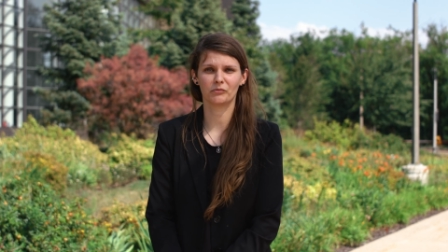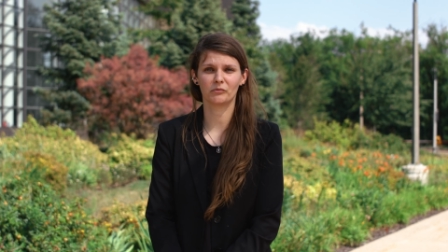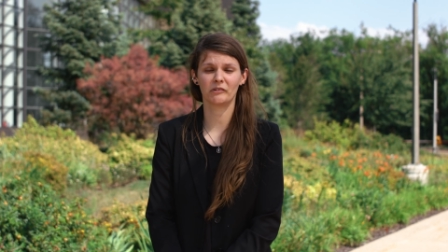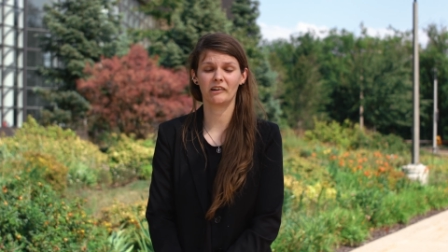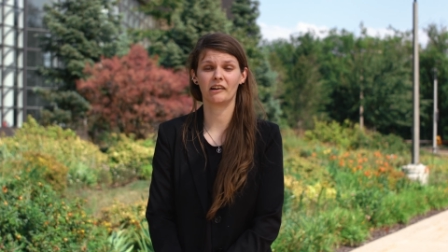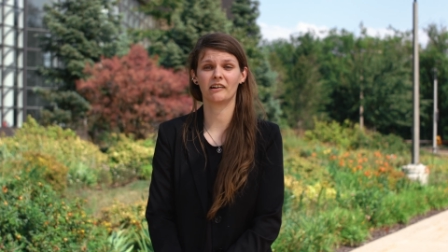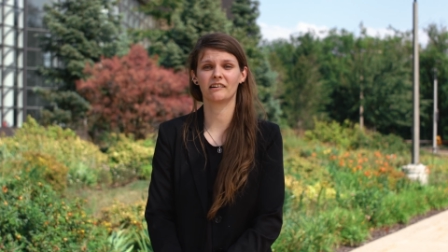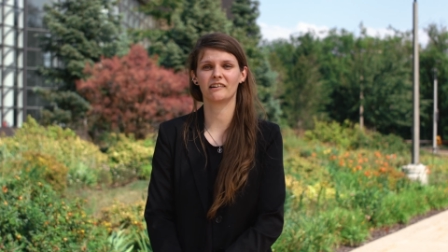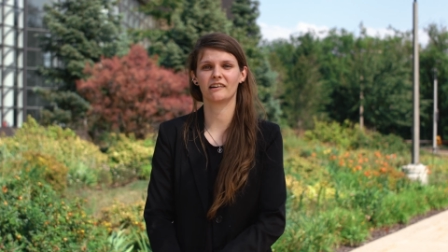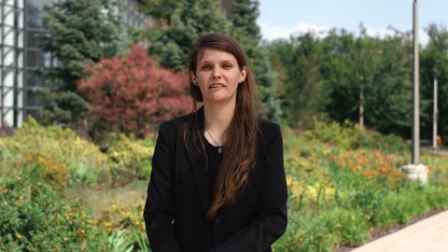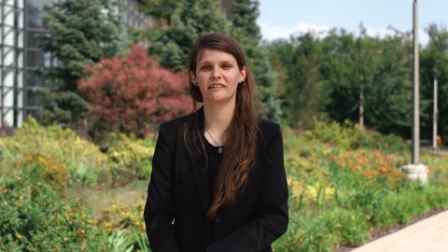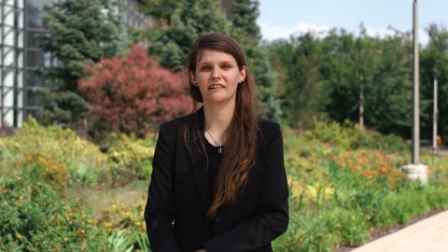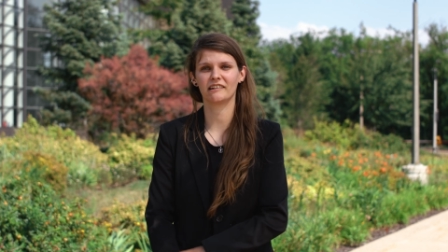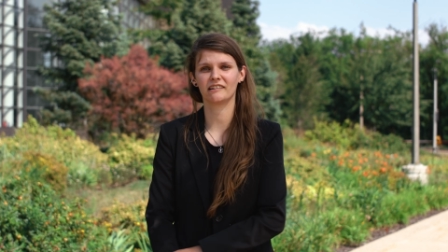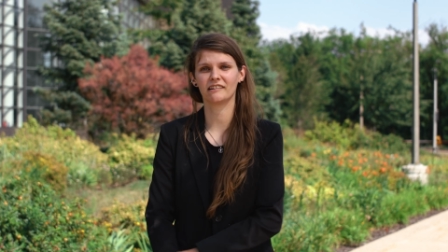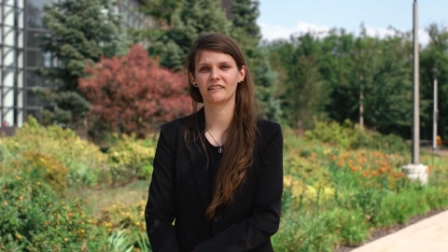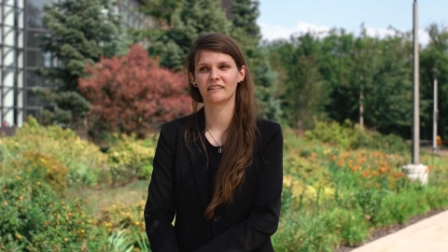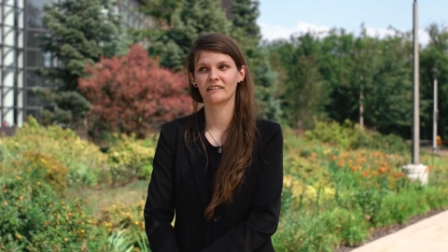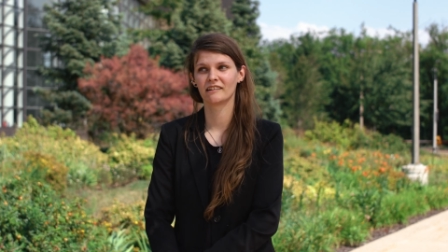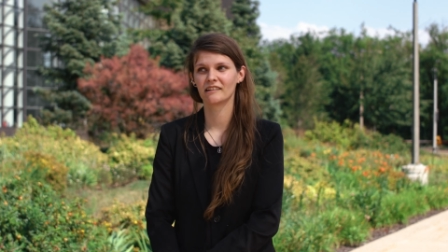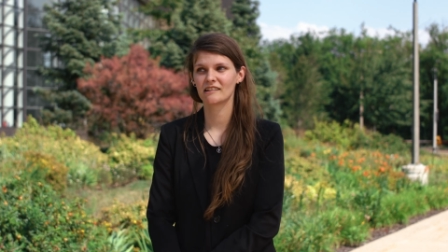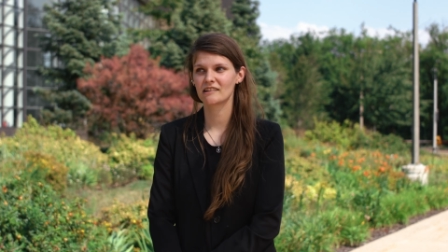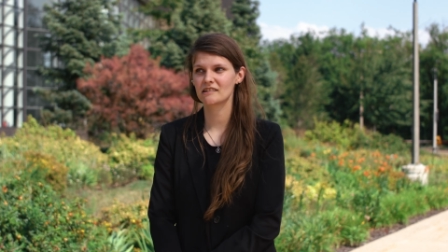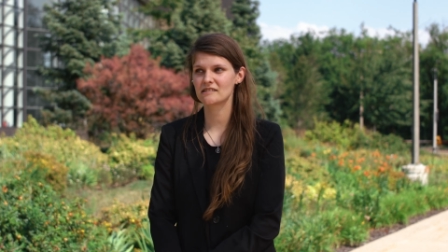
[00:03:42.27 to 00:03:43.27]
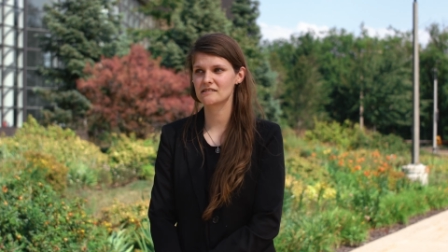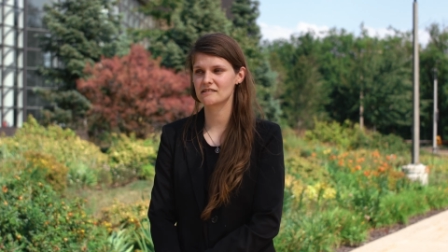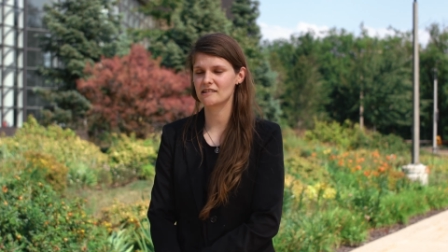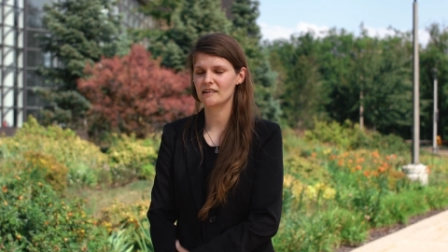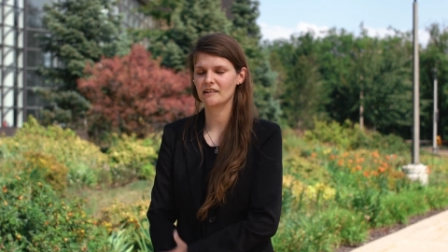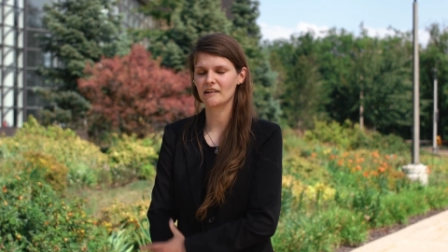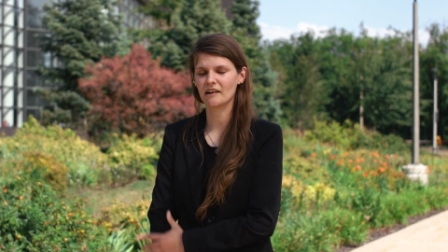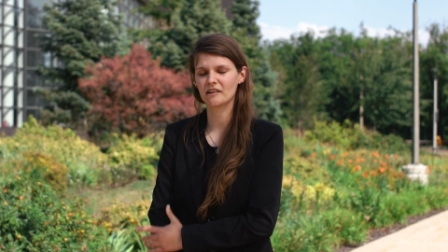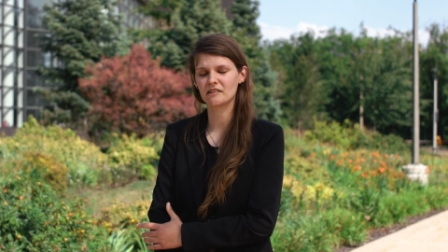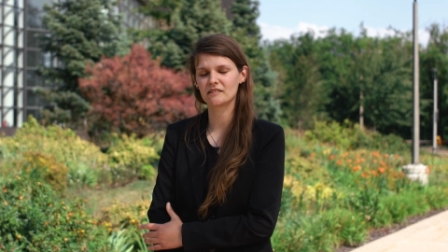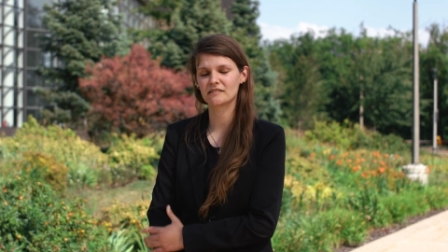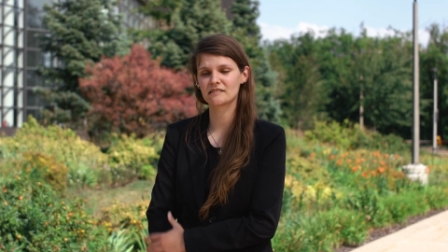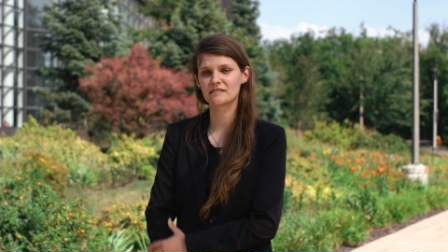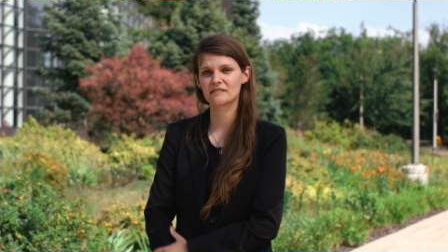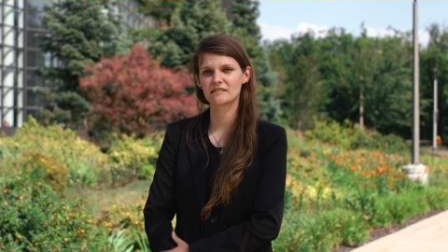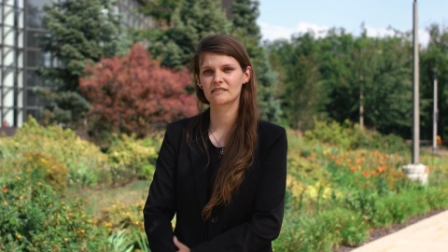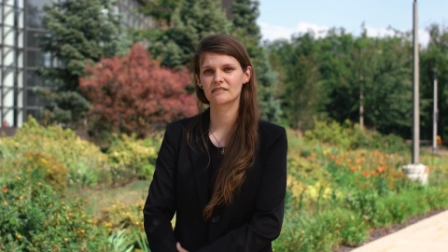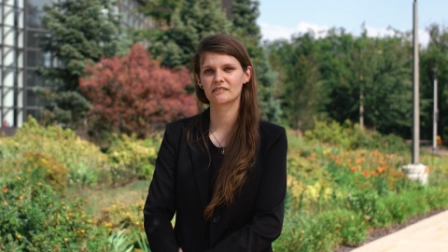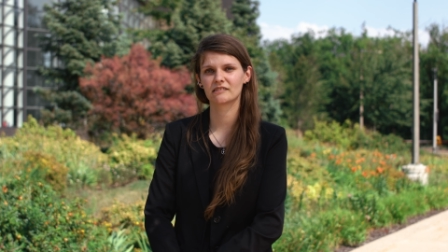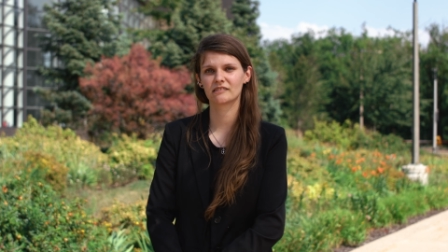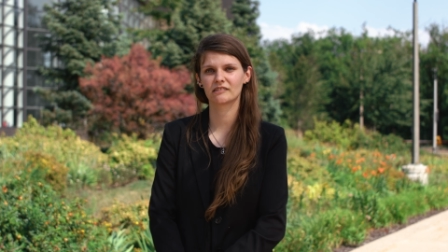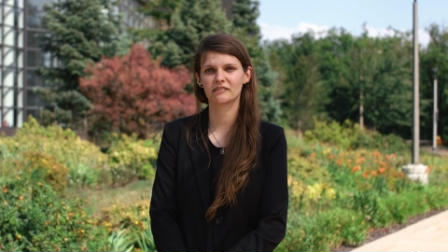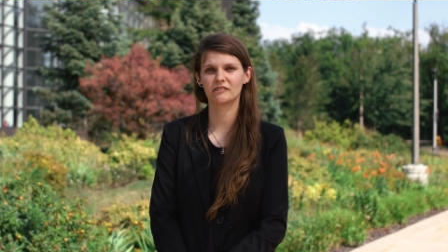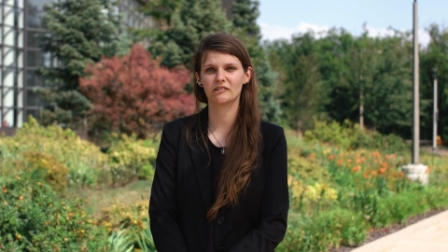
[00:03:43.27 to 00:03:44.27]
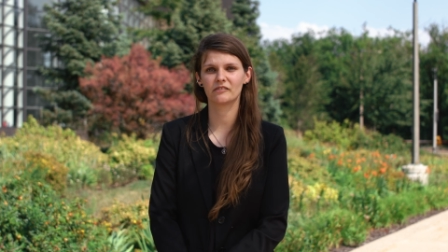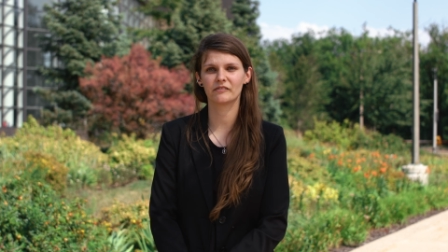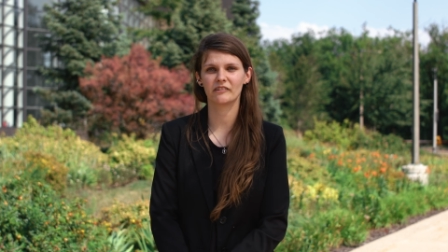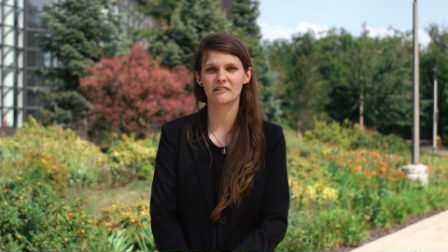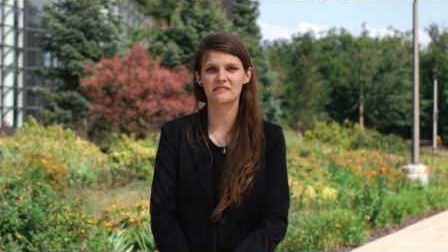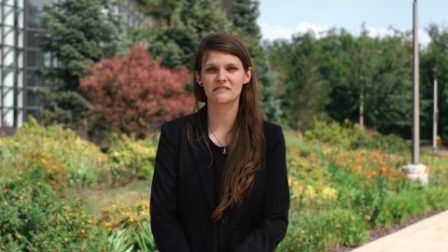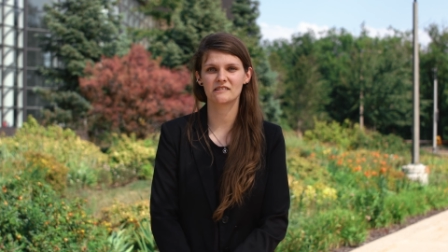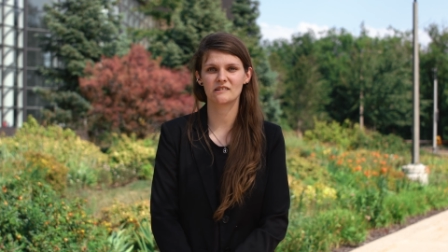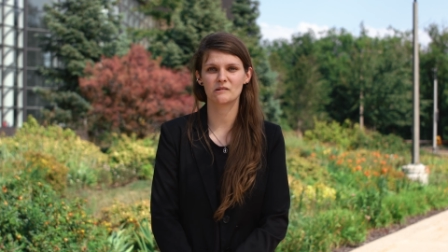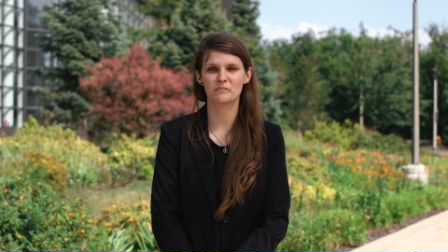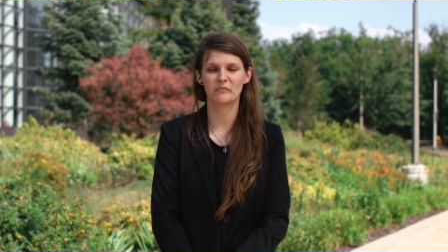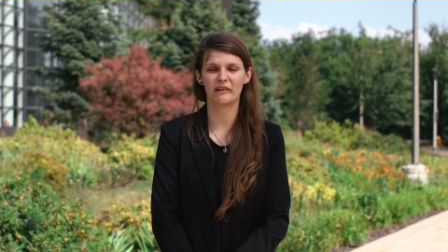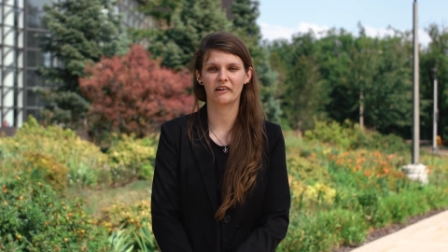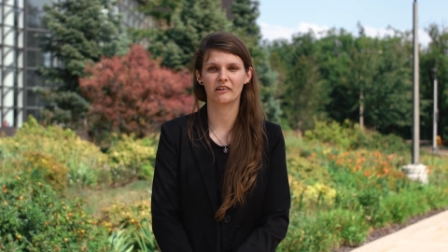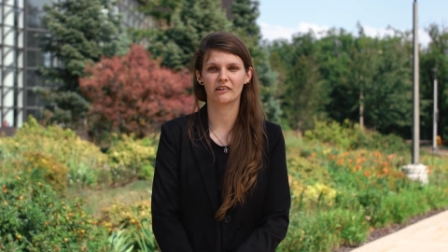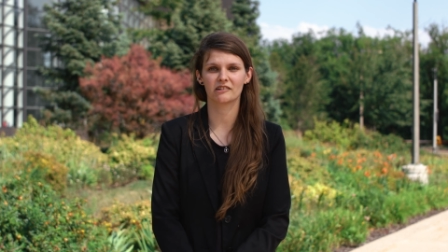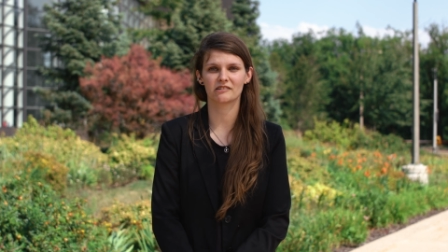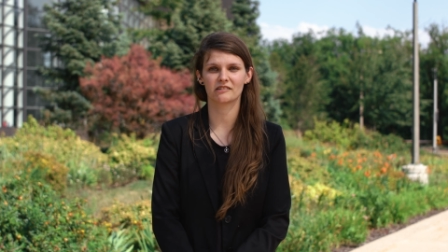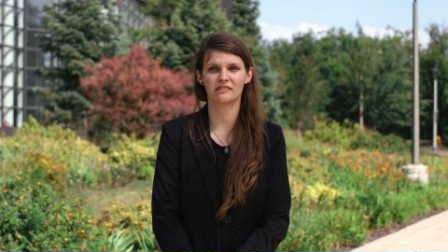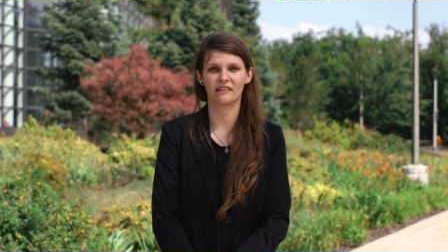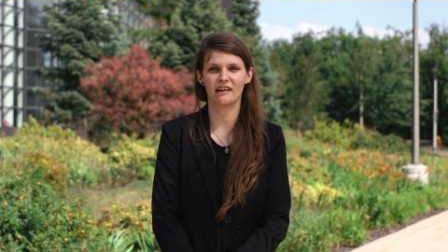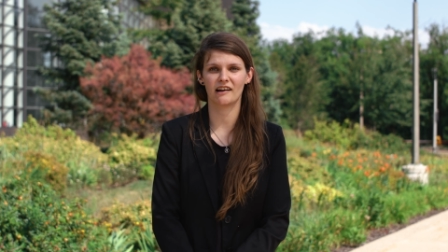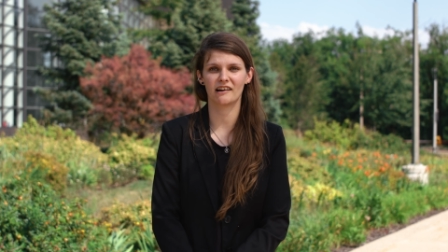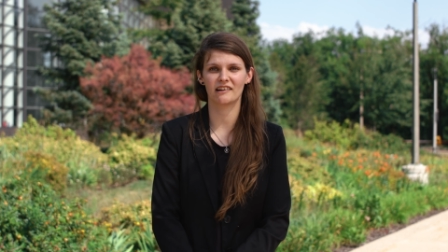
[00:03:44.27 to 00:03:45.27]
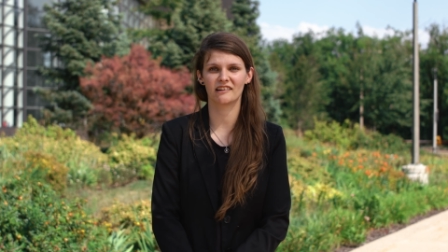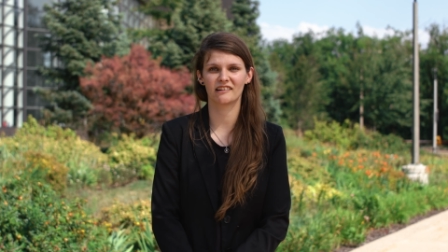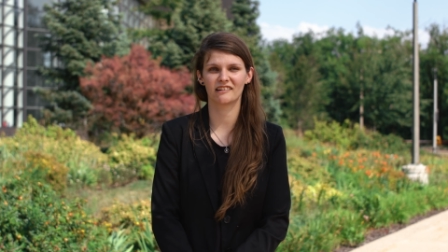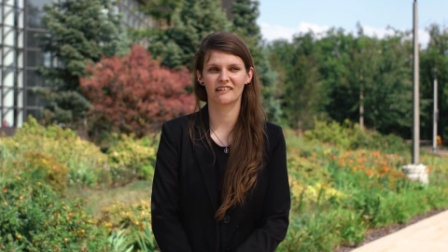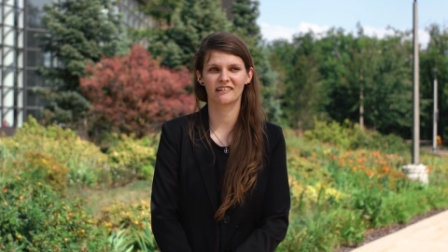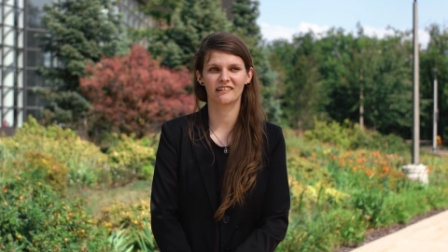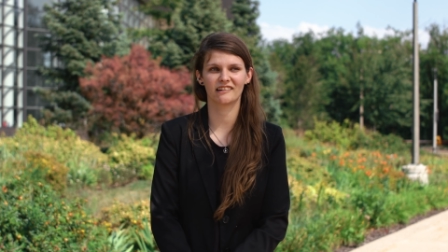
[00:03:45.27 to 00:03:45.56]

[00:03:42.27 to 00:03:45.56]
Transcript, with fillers: we hung out at Saint Al's University Parish a lot.